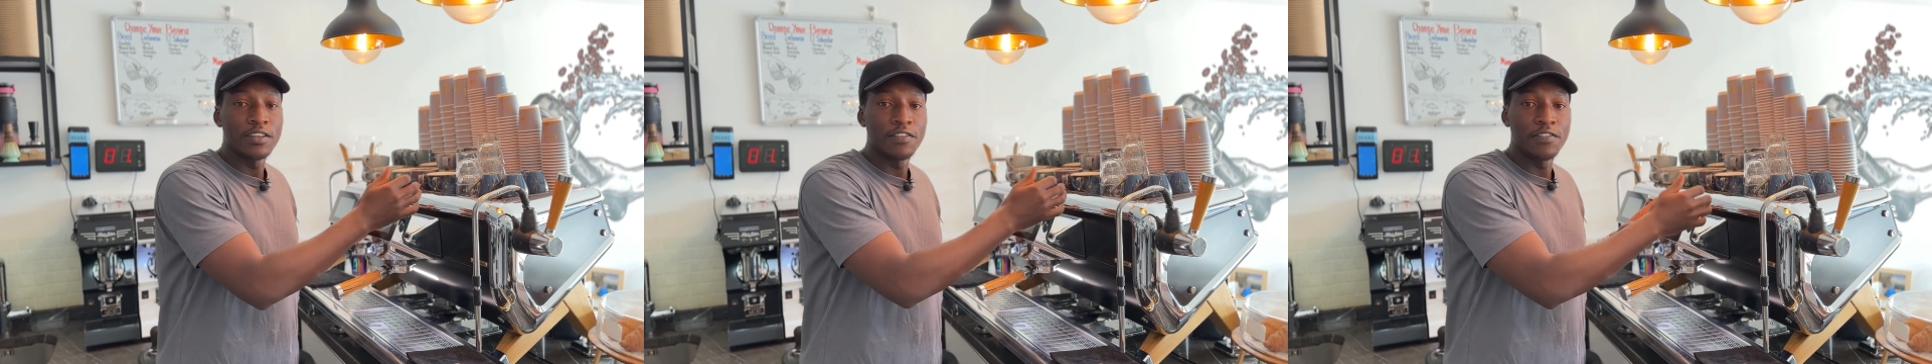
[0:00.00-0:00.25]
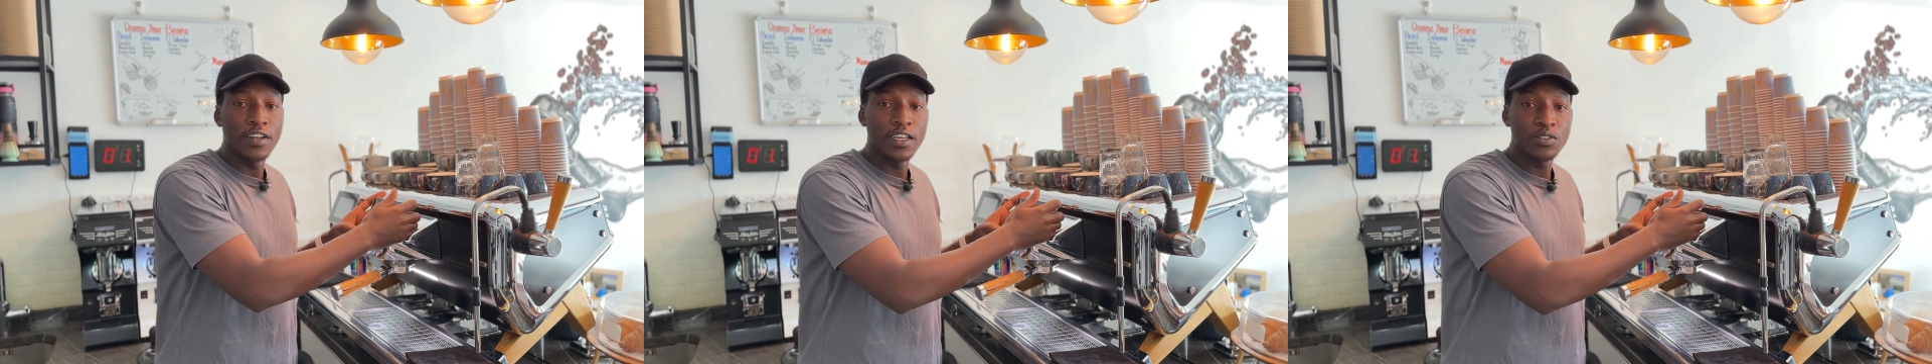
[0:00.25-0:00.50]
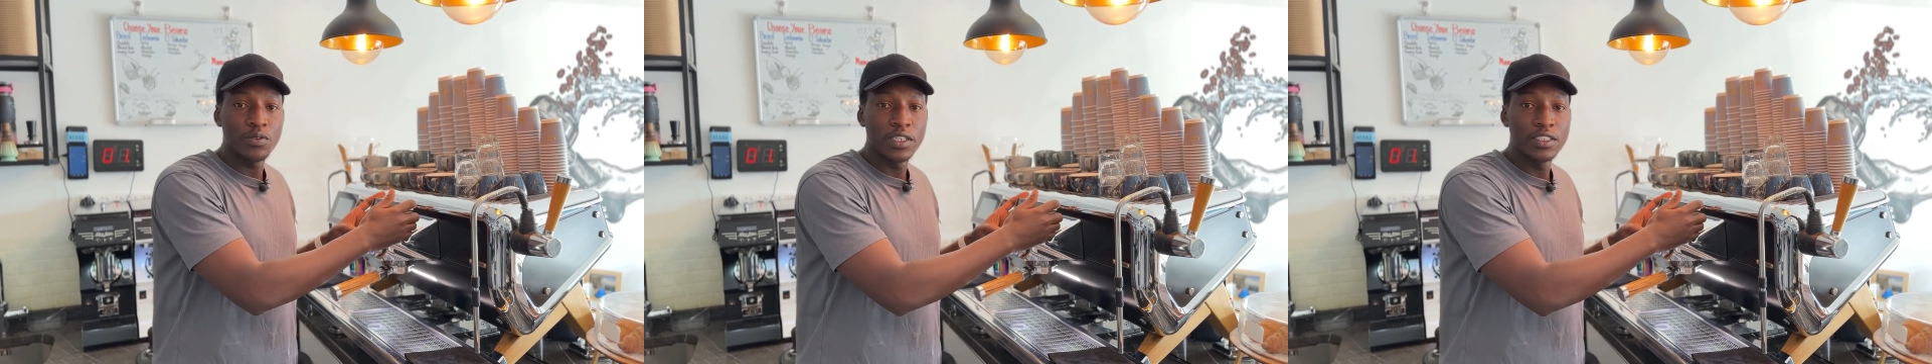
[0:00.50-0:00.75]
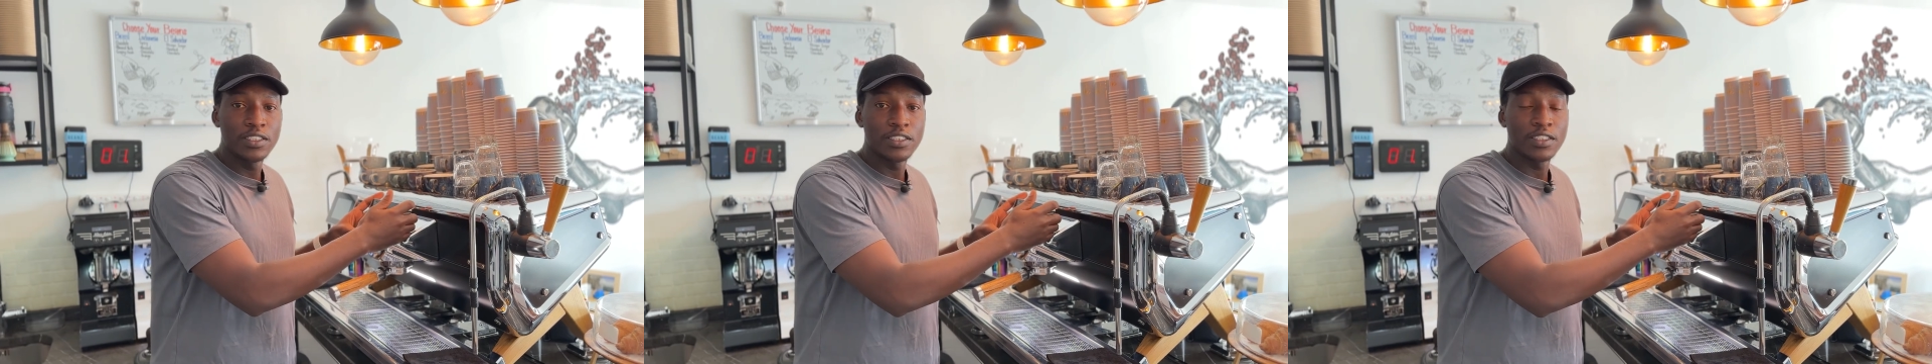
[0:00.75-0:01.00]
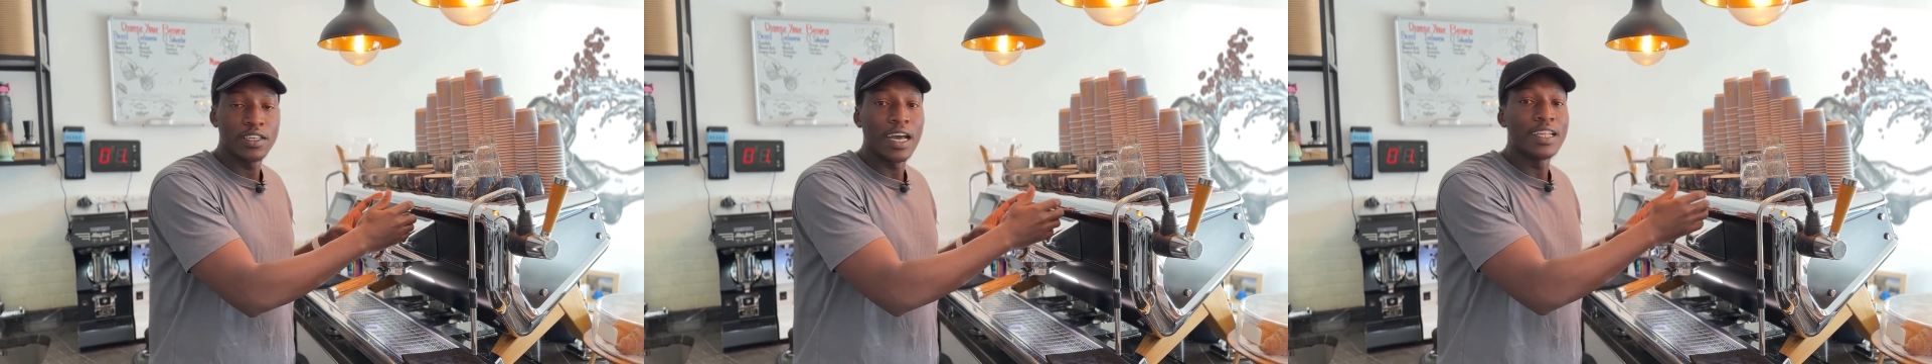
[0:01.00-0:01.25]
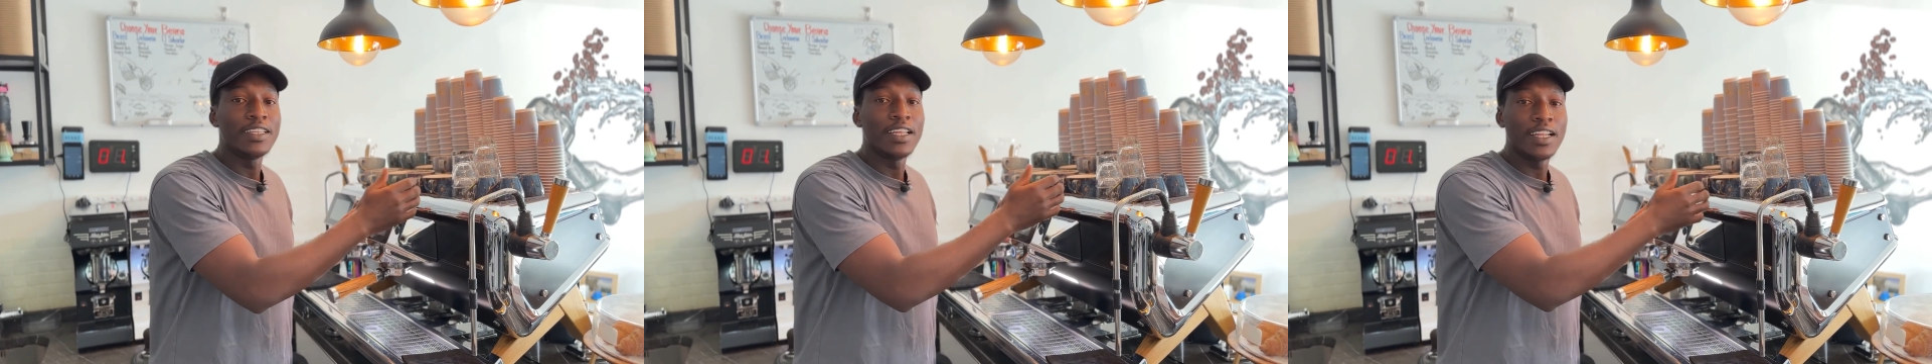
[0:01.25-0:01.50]
flat white,
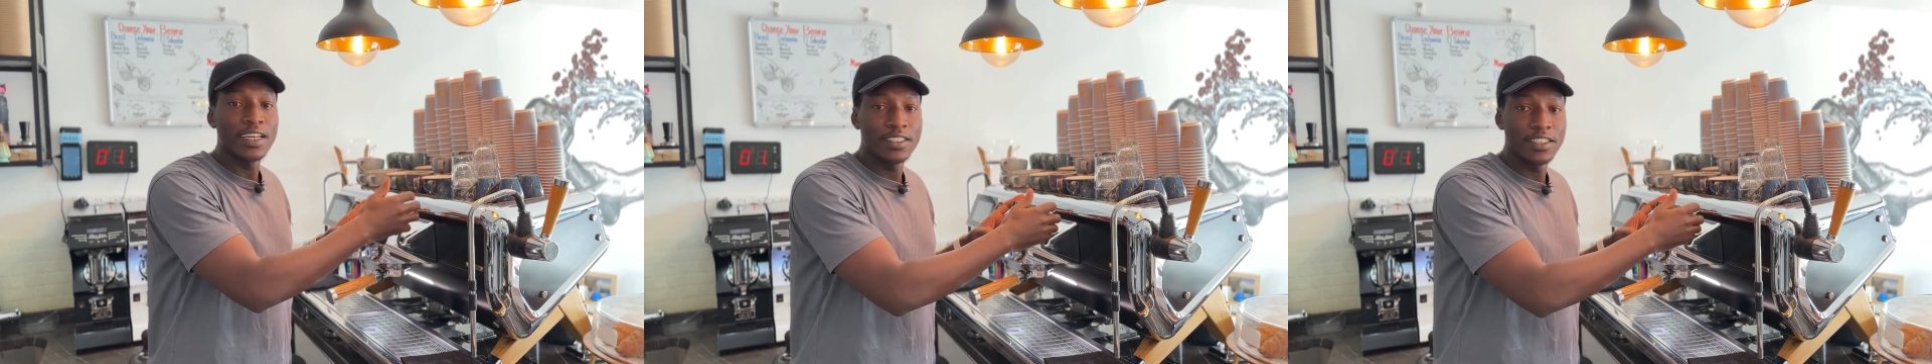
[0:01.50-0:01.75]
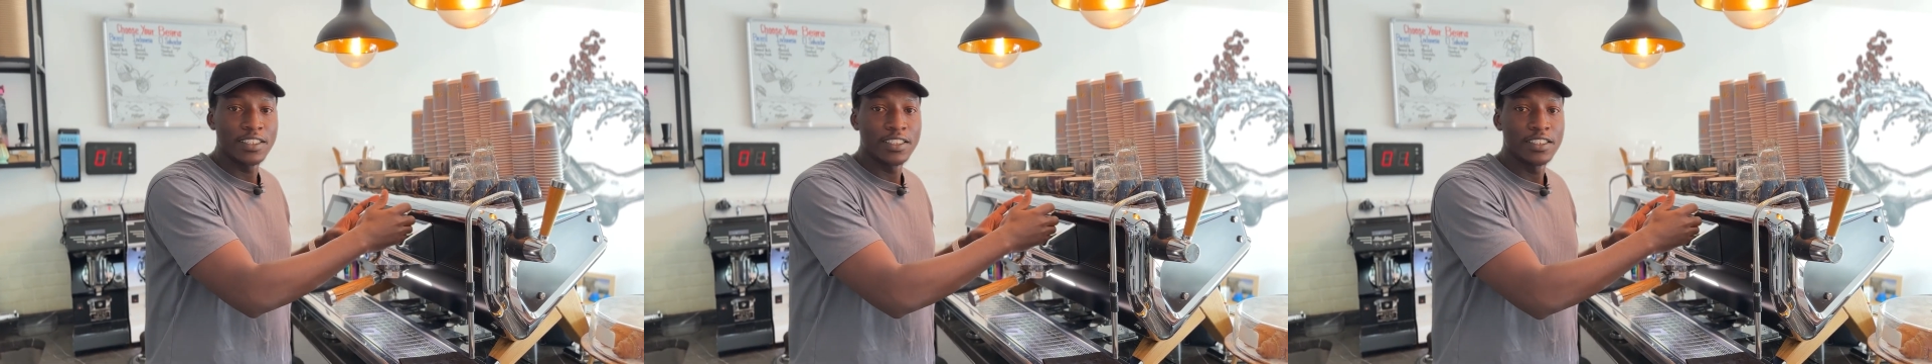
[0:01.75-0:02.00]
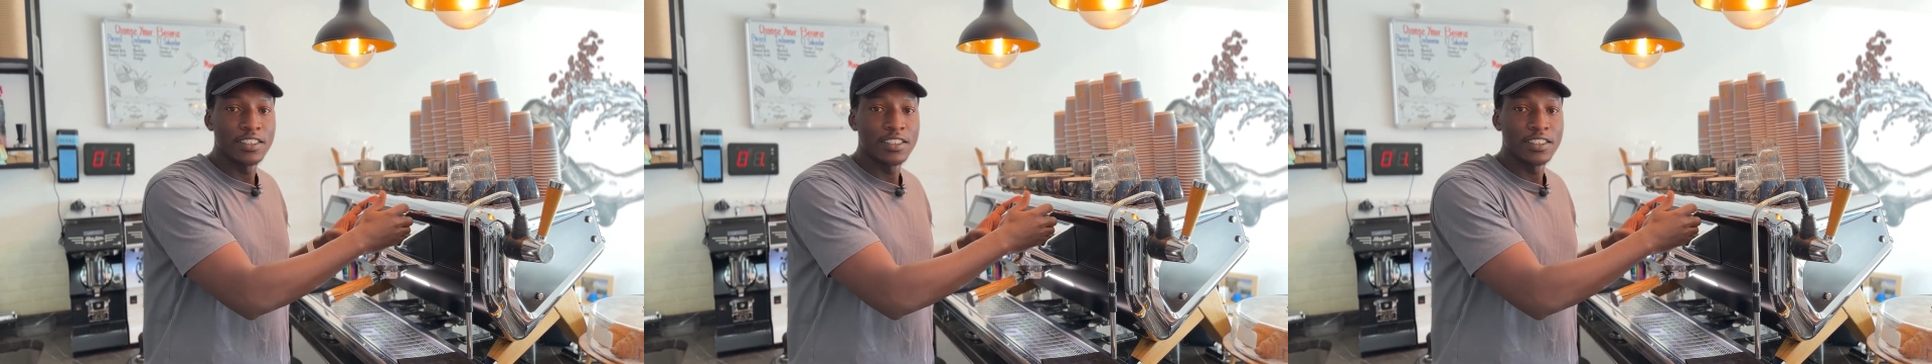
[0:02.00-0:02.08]
and the latte.